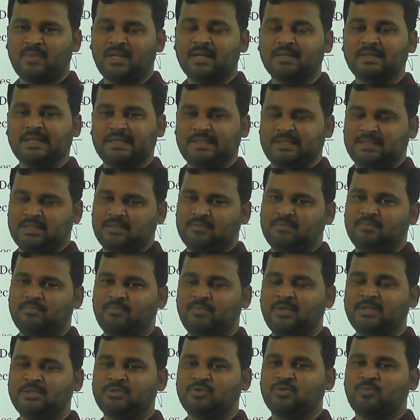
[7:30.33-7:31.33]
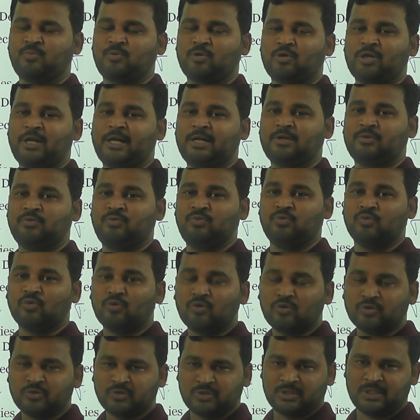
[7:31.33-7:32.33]
Turtle, means to protect
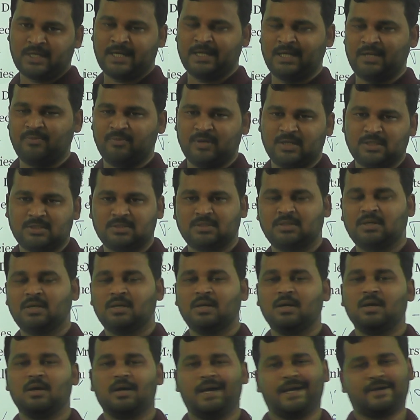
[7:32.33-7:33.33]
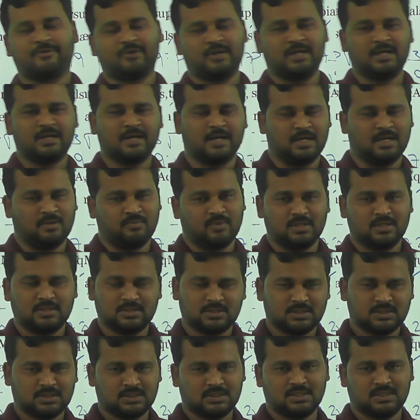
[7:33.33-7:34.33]
those animals, aquatic
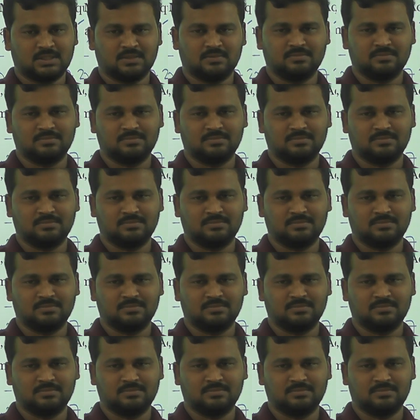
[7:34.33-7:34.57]
animals.